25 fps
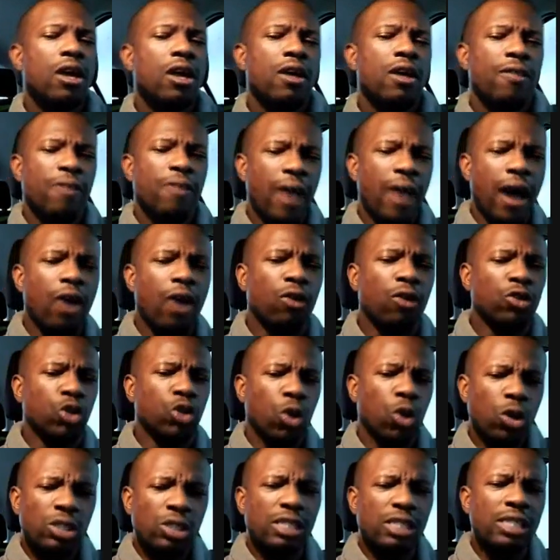Now,
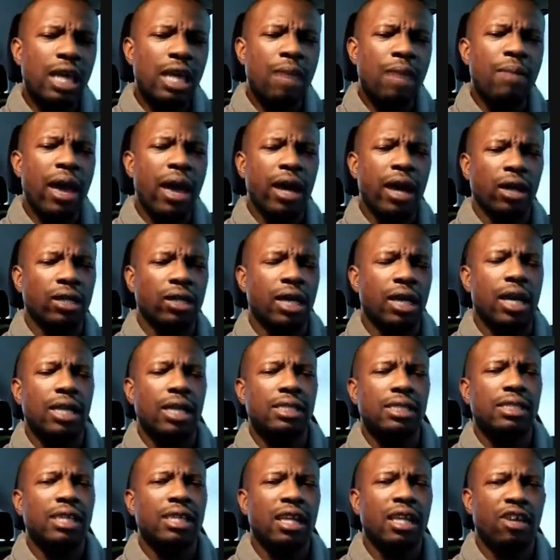those same
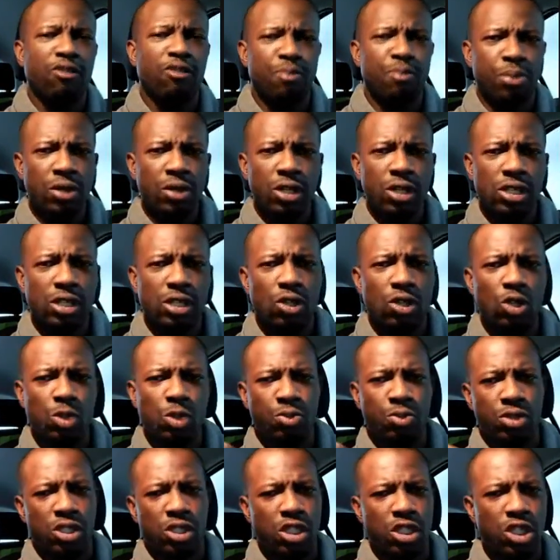elders that have put us in those
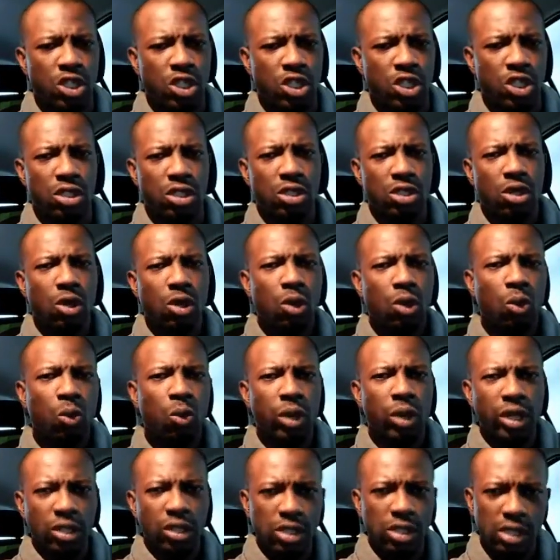positions
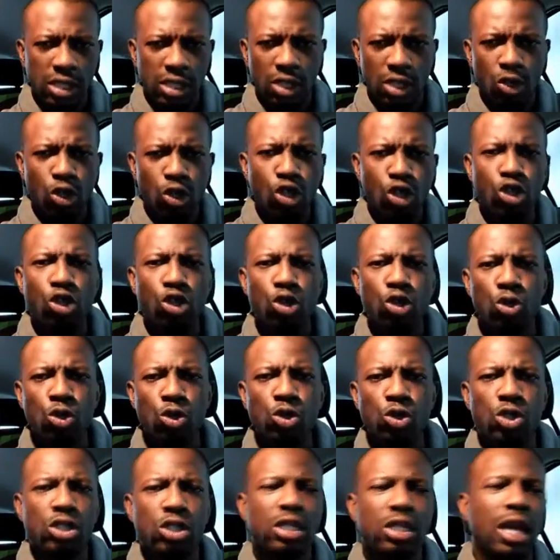will still
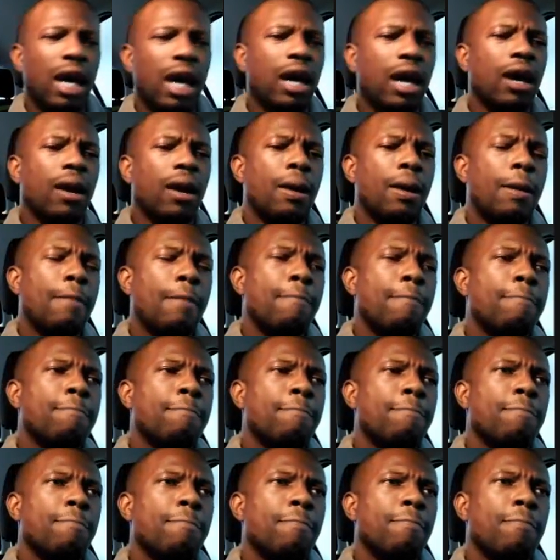use their
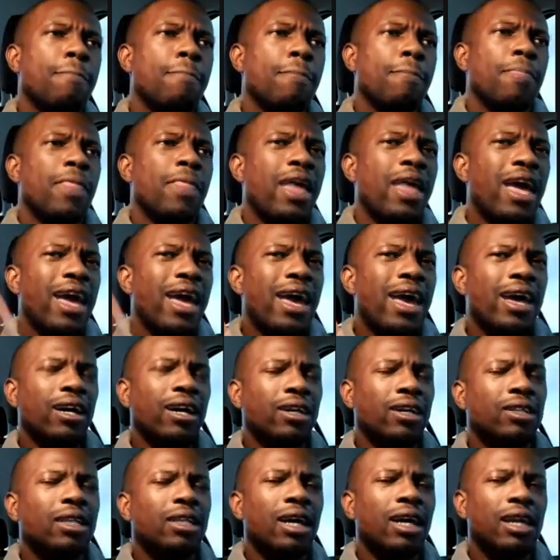
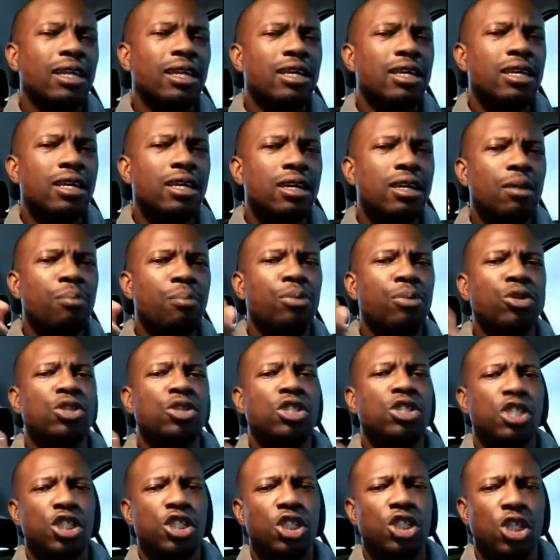elderly
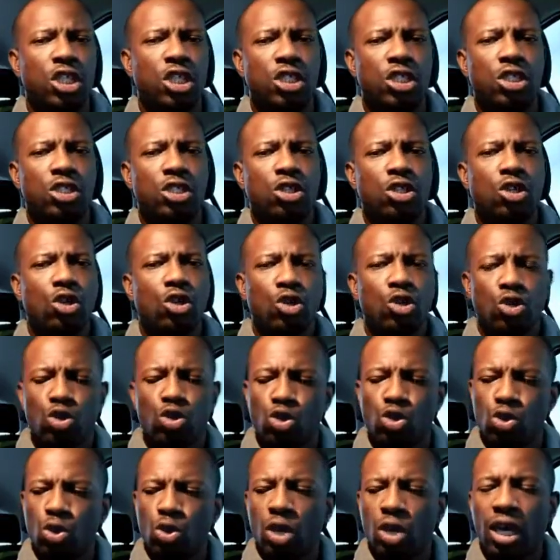positions
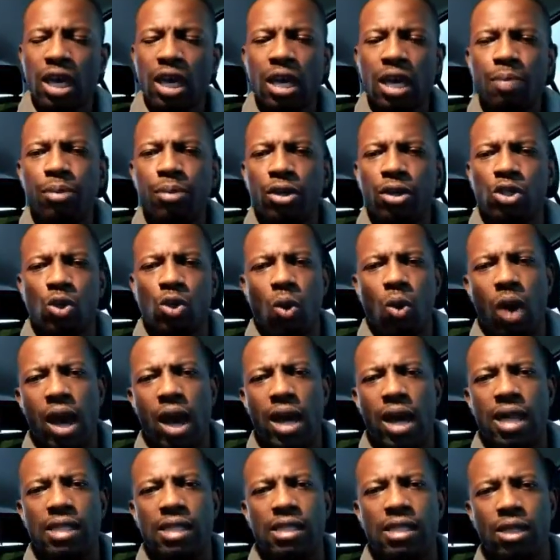to keep us
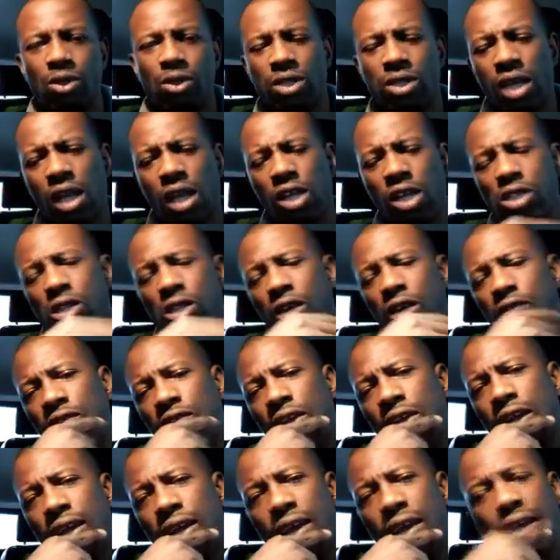quiet. They'll tell us stuff
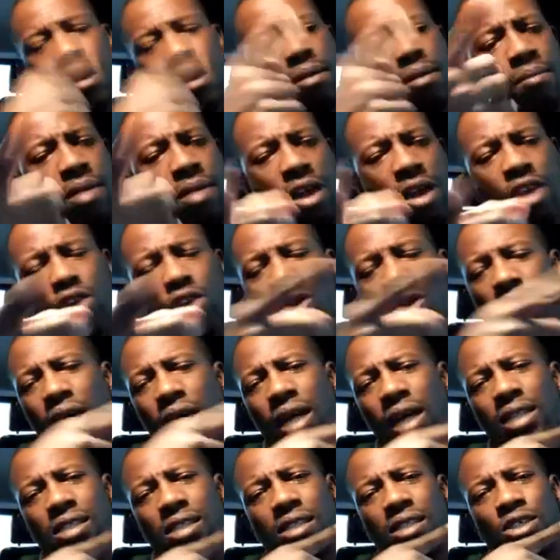like, man, you
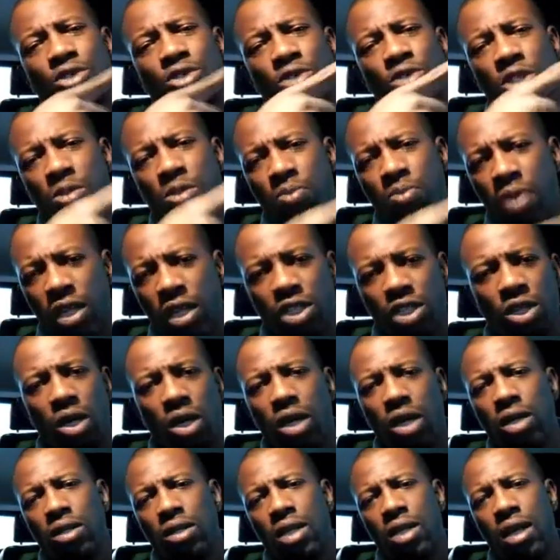can't disrespect your
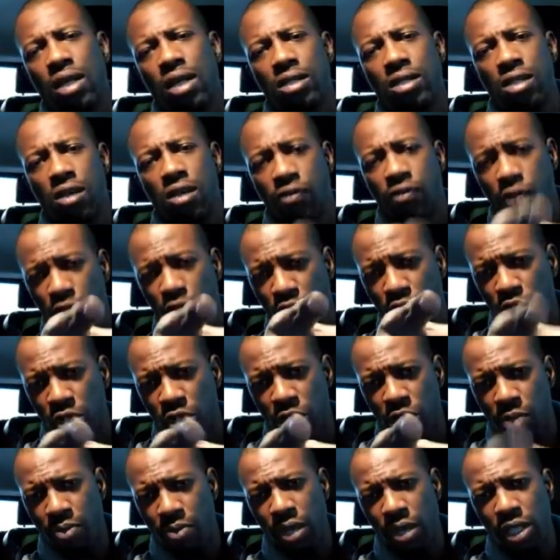elders. If you
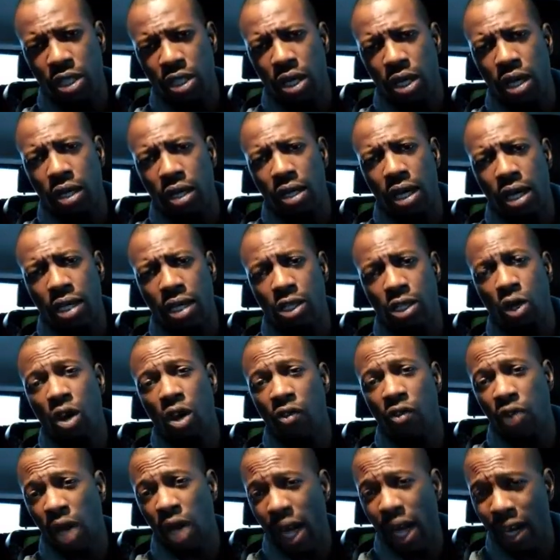disrespect your elders, or
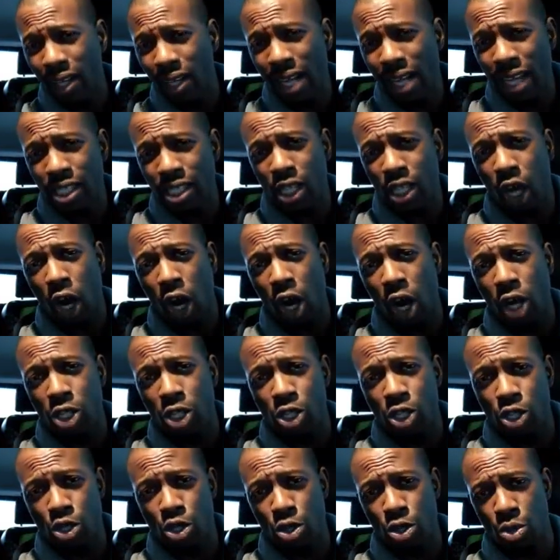if your elders
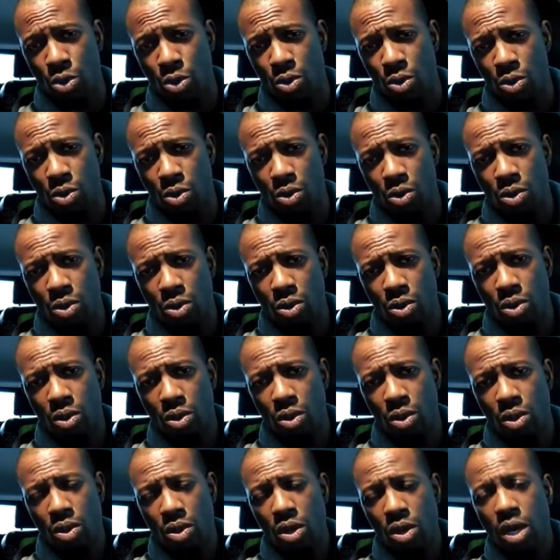curse you,
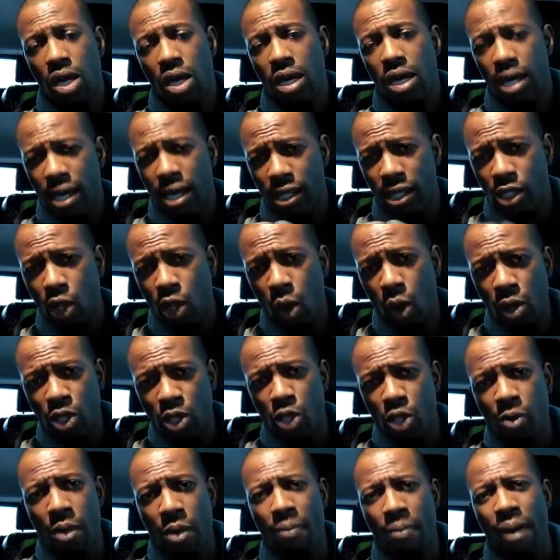it's going
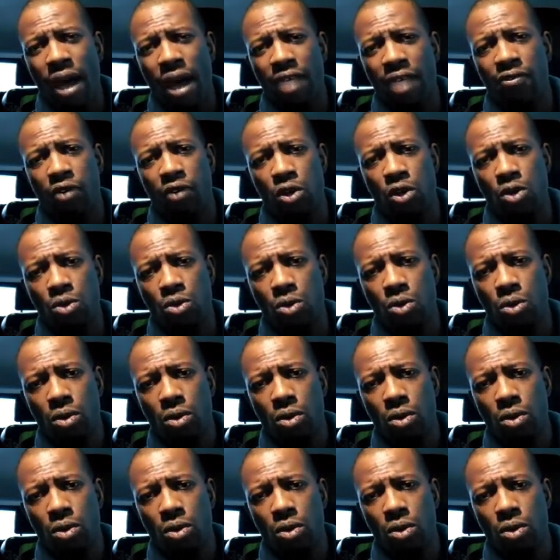to be bad for you.